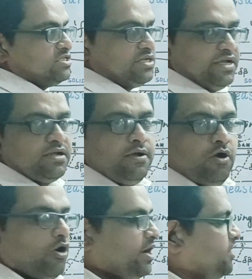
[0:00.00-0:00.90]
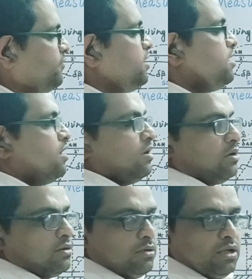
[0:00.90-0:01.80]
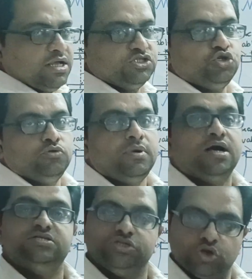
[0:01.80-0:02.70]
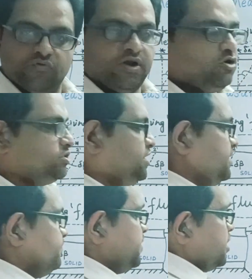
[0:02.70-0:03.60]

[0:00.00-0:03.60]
stick, or it will assume a zero velocity.